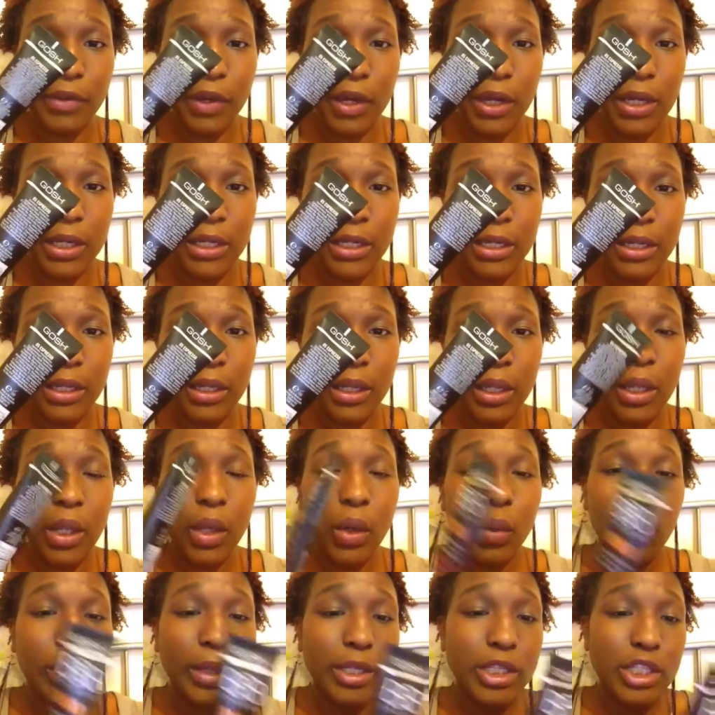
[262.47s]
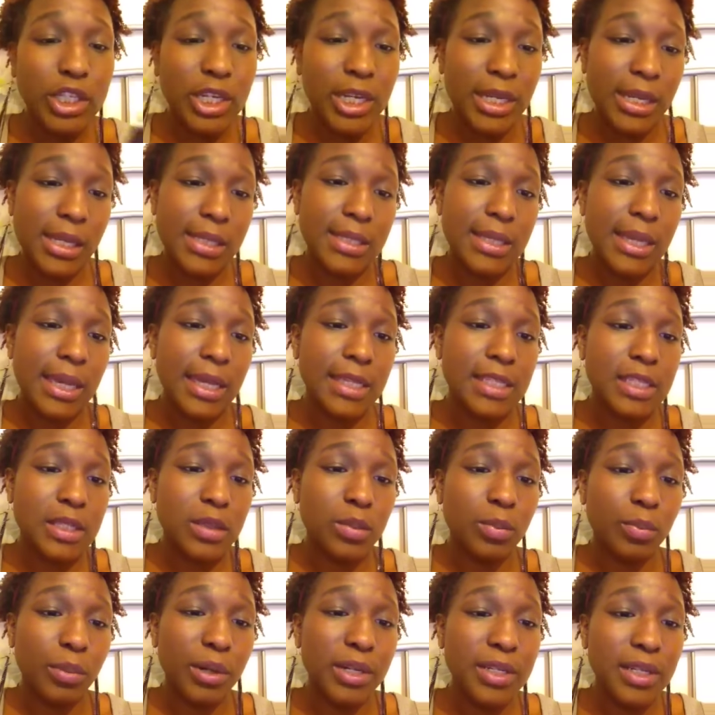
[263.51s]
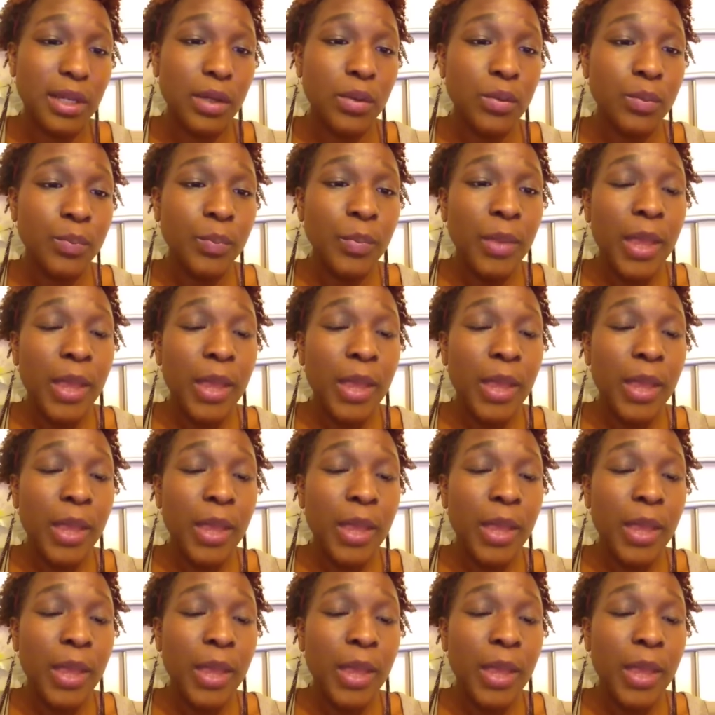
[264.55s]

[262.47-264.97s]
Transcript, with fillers: color, which is espresso.